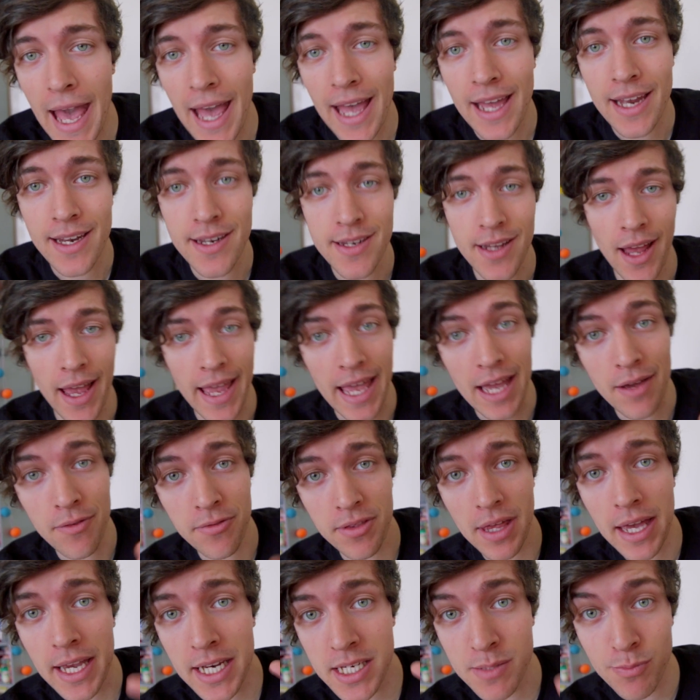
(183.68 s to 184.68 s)
And I have
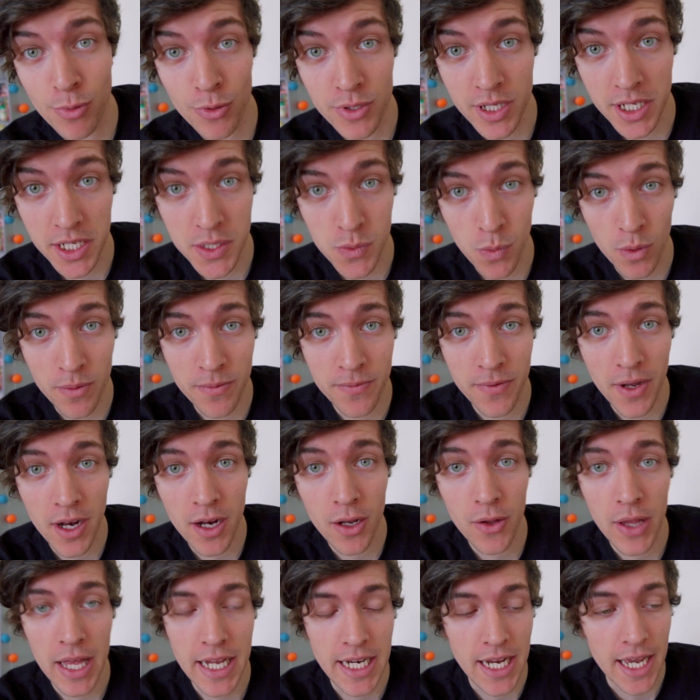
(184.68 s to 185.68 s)
that exported as one
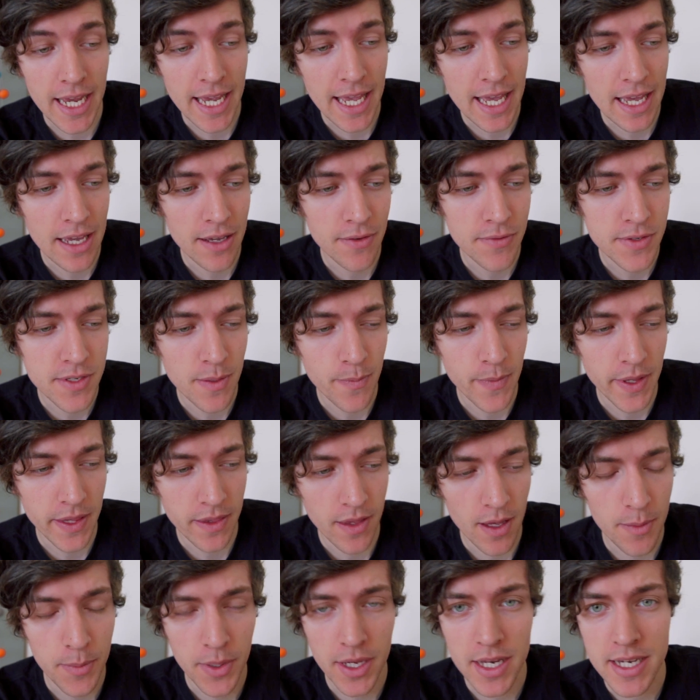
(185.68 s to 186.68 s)
file, and I have something
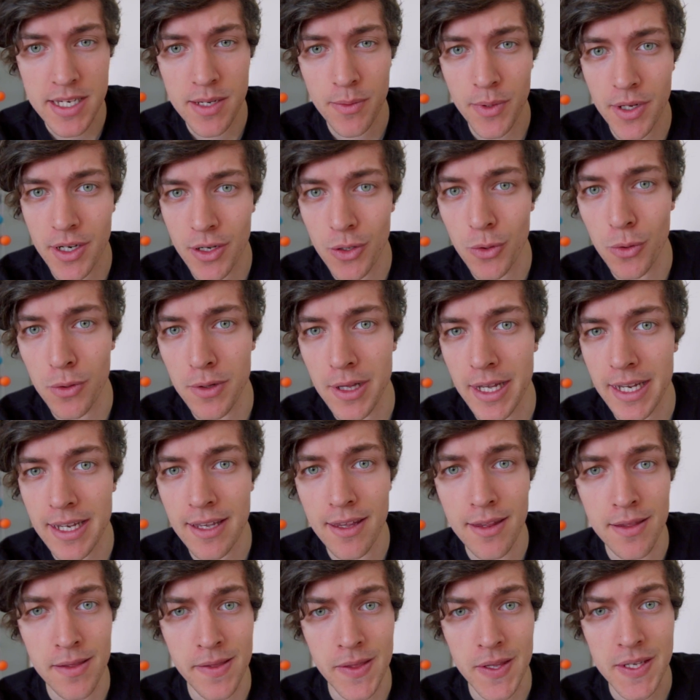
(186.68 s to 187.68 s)
that I'm gonna call like
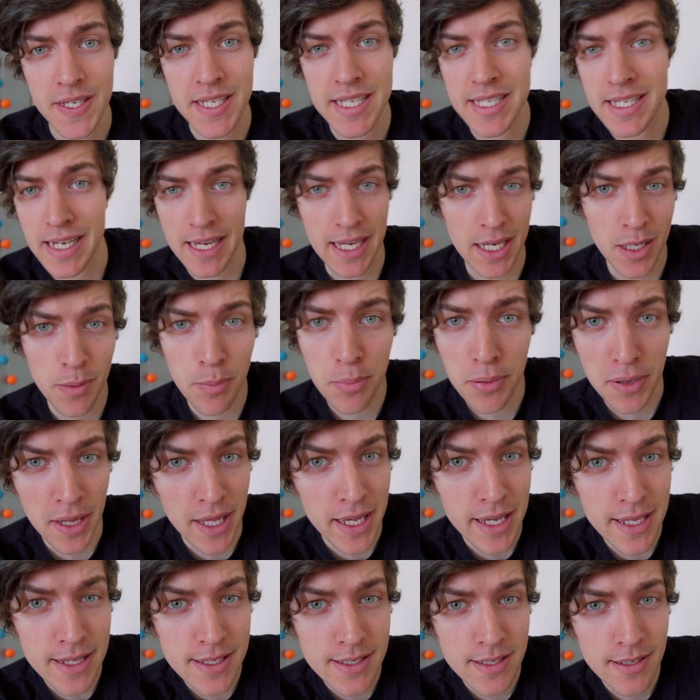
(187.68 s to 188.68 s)
the sync
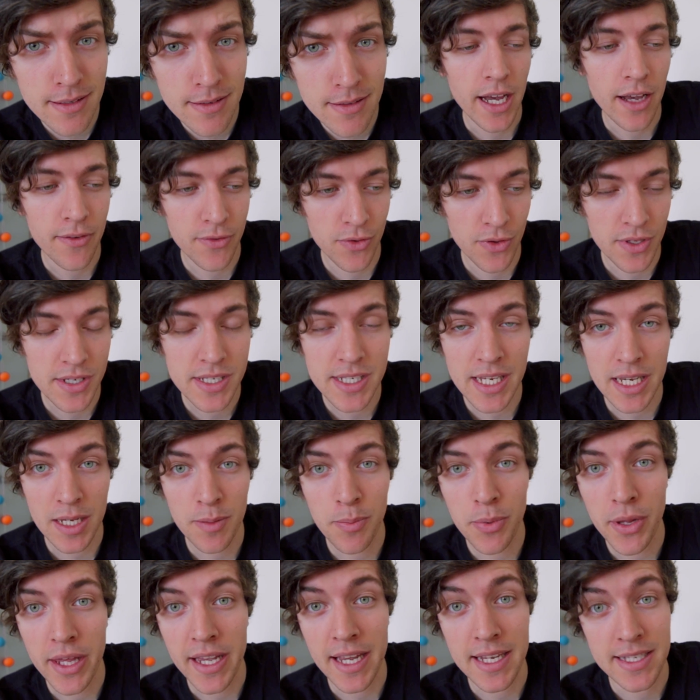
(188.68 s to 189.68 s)
plate. I've got the
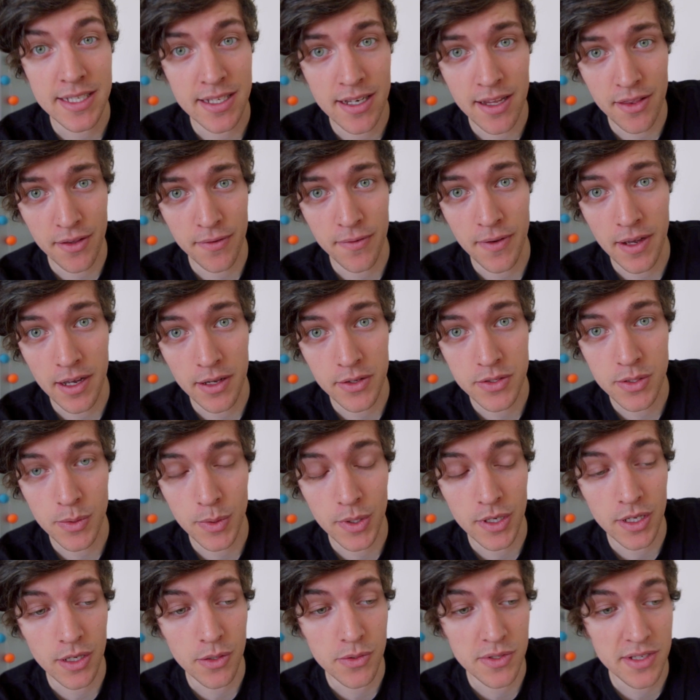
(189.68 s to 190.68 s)
sync plate as another file, so I'm
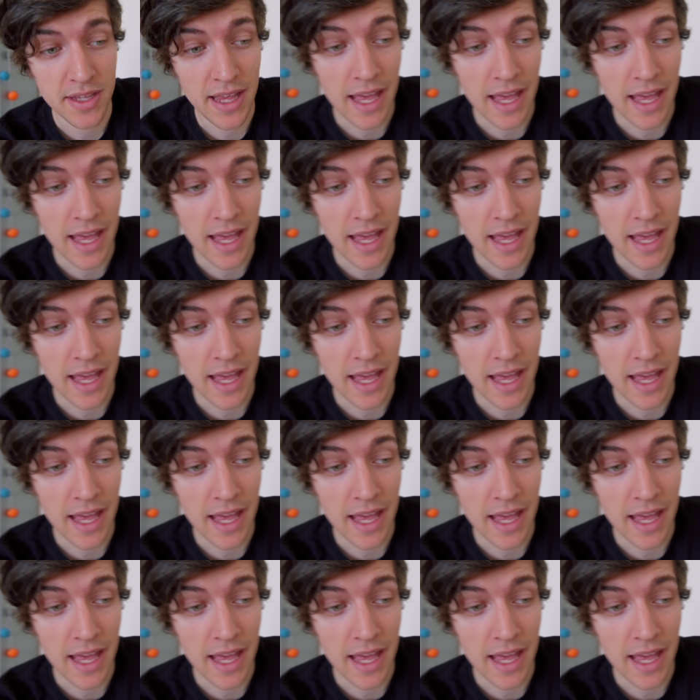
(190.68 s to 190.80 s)
gonna use